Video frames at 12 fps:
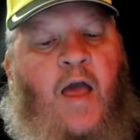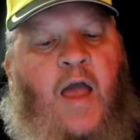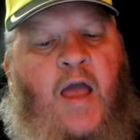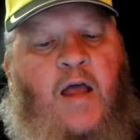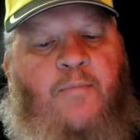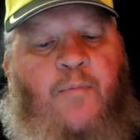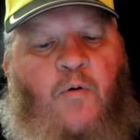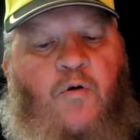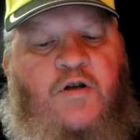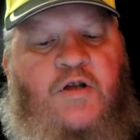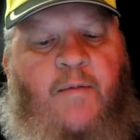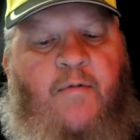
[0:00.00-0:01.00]
and
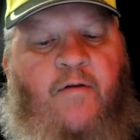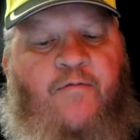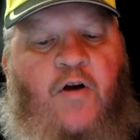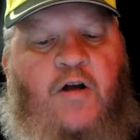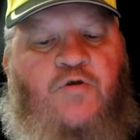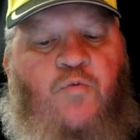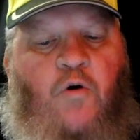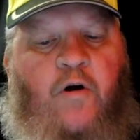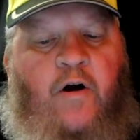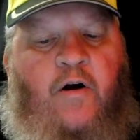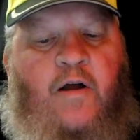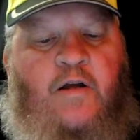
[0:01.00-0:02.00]
pour some of the fresh
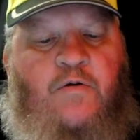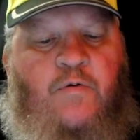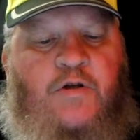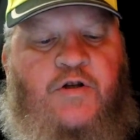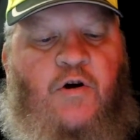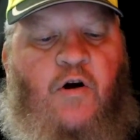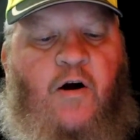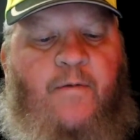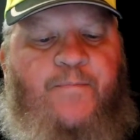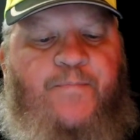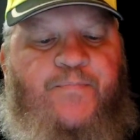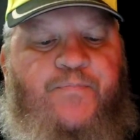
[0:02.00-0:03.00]
water into a jar.
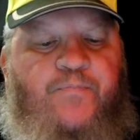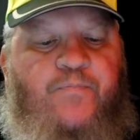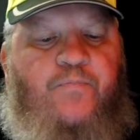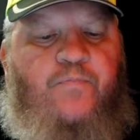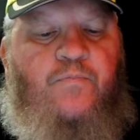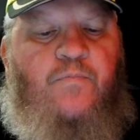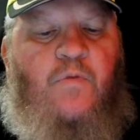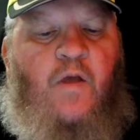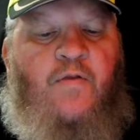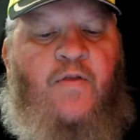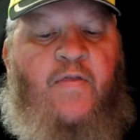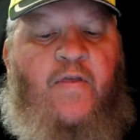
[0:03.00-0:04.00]

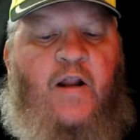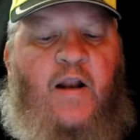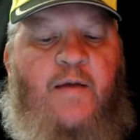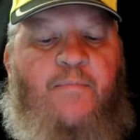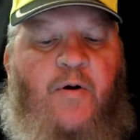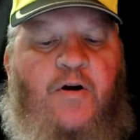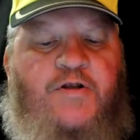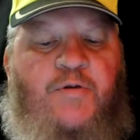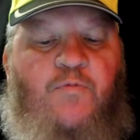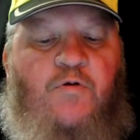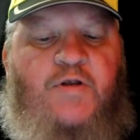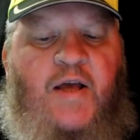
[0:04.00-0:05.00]
Then the clean
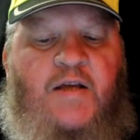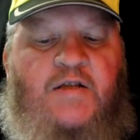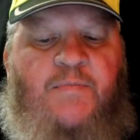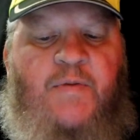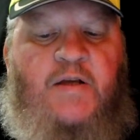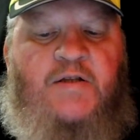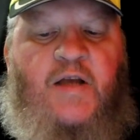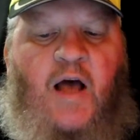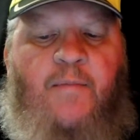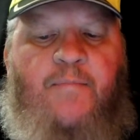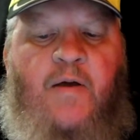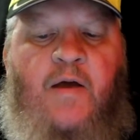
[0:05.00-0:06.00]
person will take some
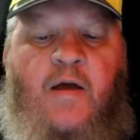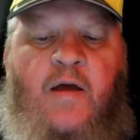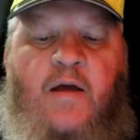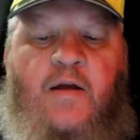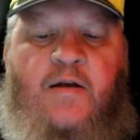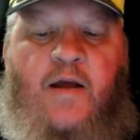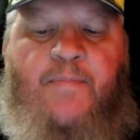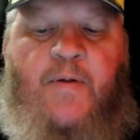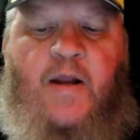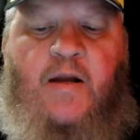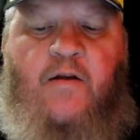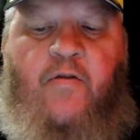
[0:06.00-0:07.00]
hyssop, dip
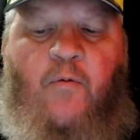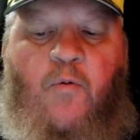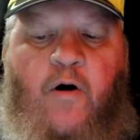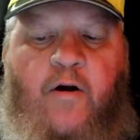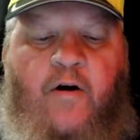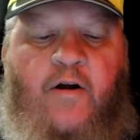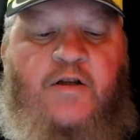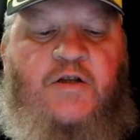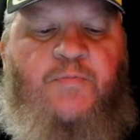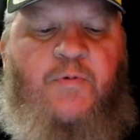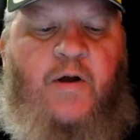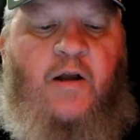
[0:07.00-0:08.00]
it into the water, and
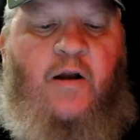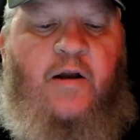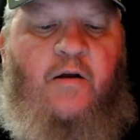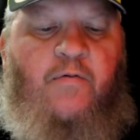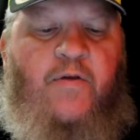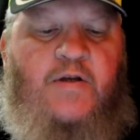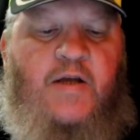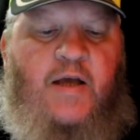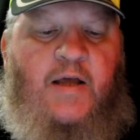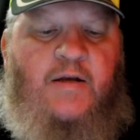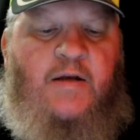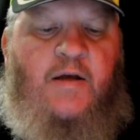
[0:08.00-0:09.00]
sprinkle it on the
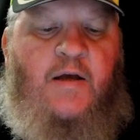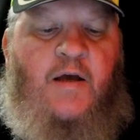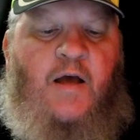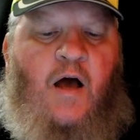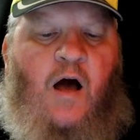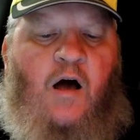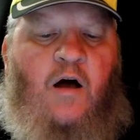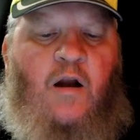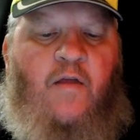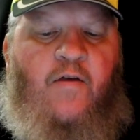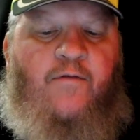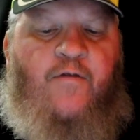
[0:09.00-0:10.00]
tent. All
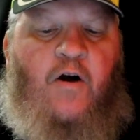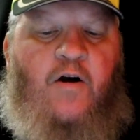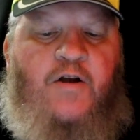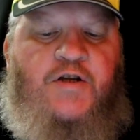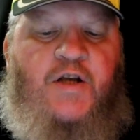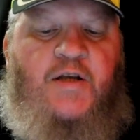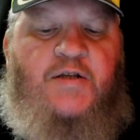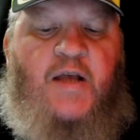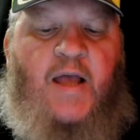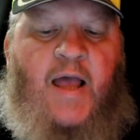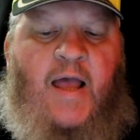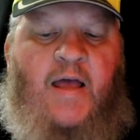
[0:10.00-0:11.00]
of the furnishings
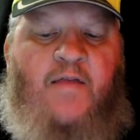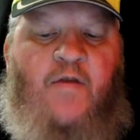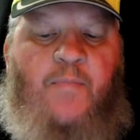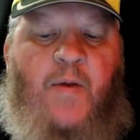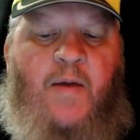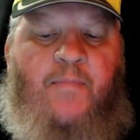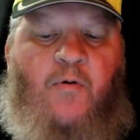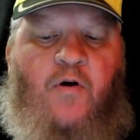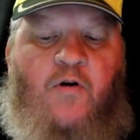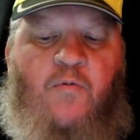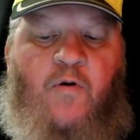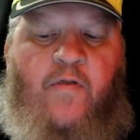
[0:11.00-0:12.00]
and the people
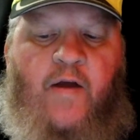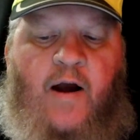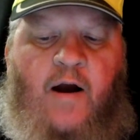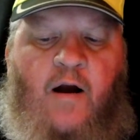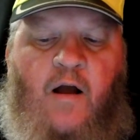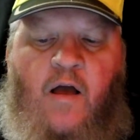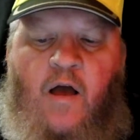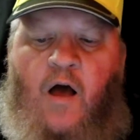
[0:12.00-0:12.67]
who were there,